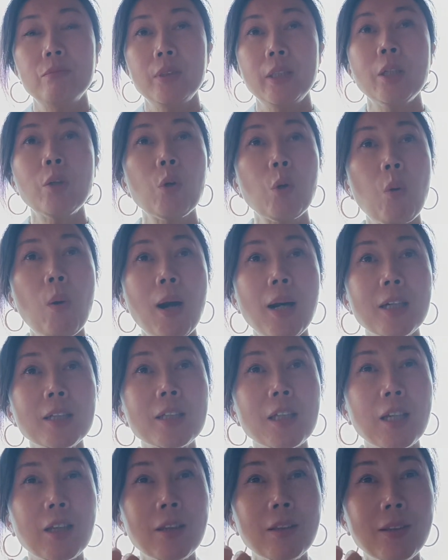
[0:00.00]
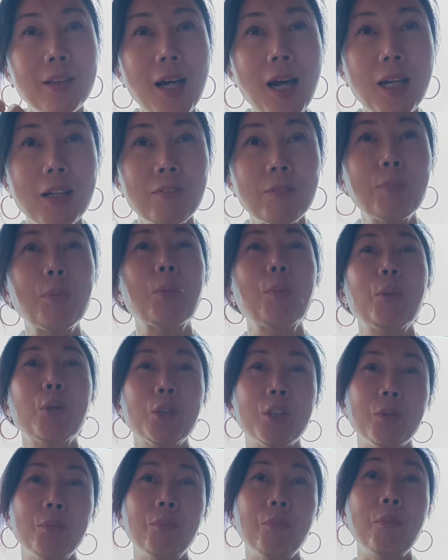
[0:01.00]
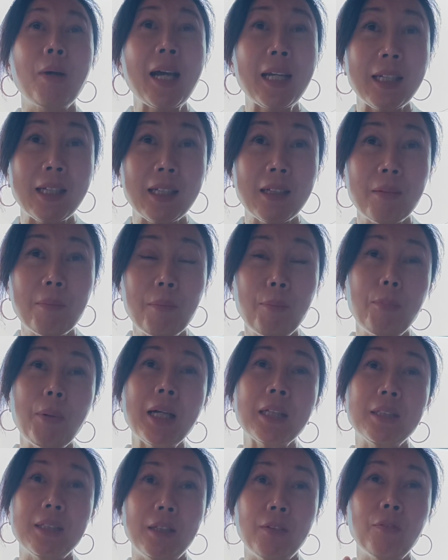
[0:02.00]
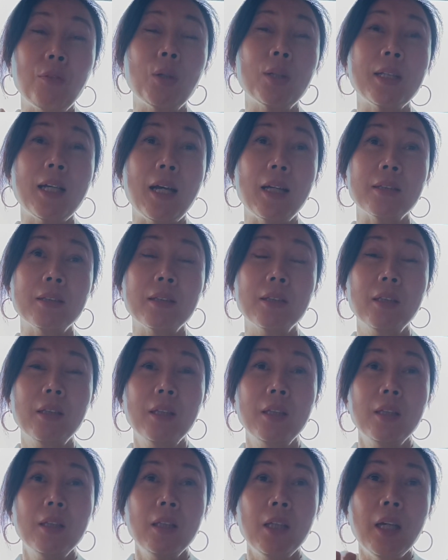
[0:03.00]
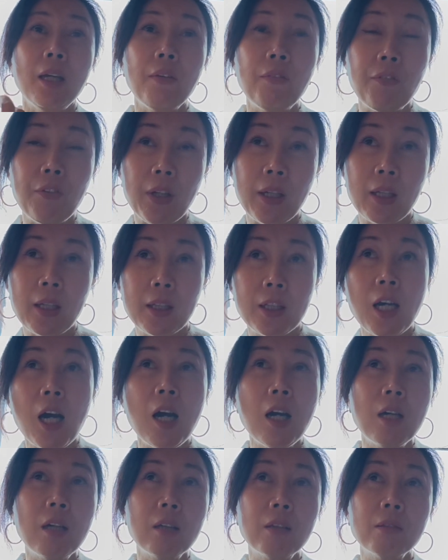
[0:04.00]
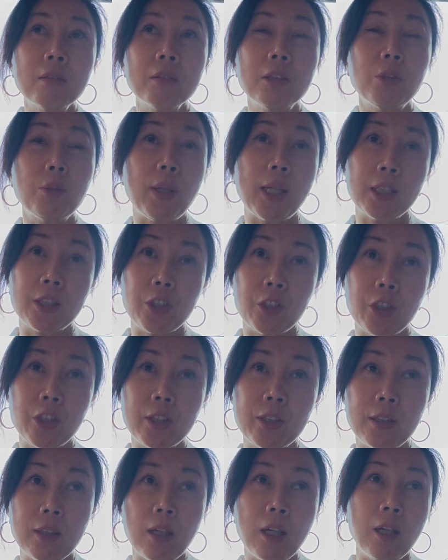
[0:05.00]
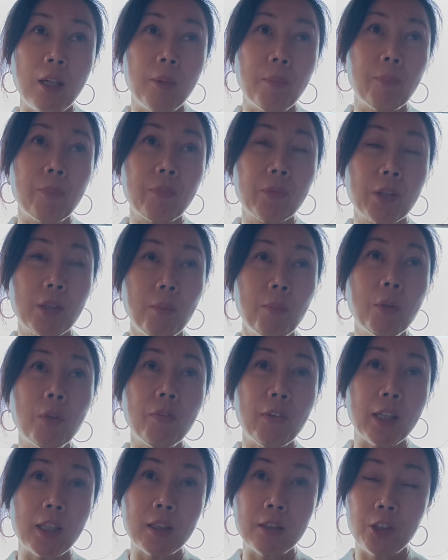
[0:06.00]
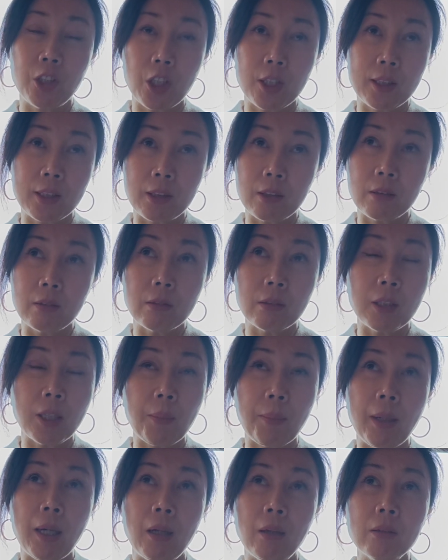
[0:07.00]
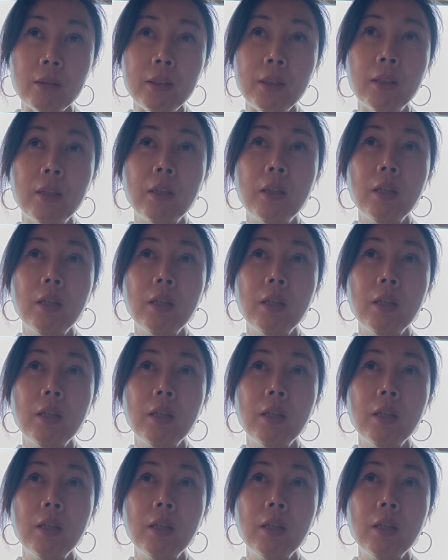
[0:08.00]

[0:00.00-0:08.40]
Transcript: it requires a lot of promotion money budget for that. If a young director's movie just come out,